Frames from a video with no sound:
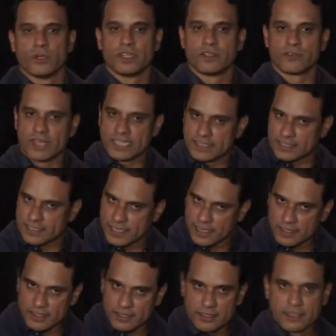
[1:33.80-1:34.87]
with the right
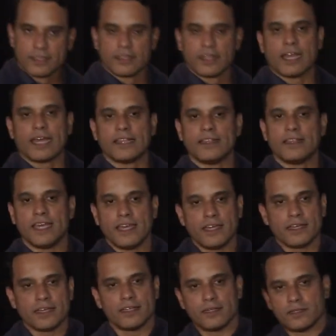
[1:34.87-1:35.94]
skill and
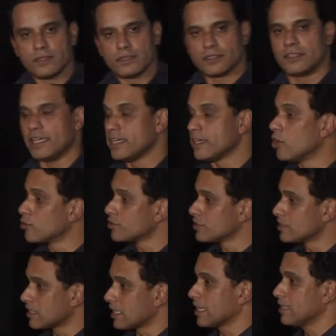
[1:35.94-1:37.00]
they, they go
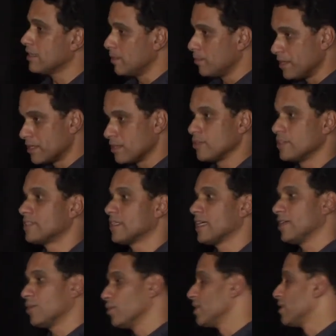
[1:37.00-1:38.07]
to site, they appear on
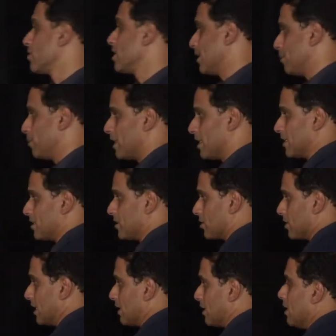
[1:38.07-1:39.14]
site with the right
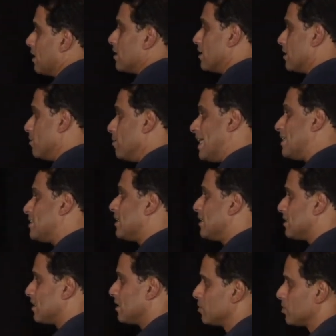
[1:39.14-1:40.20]
parts, right? They're
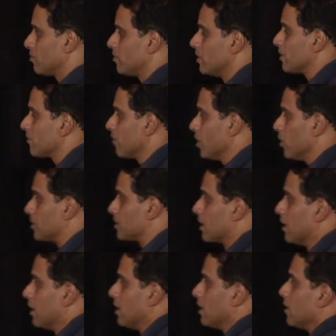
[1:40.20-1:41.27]
amazing in terms of
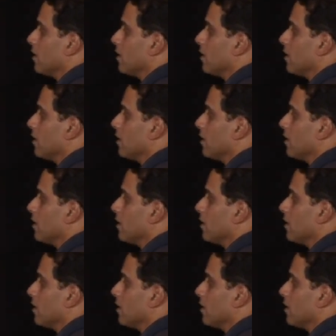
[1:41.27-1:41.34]
workflows.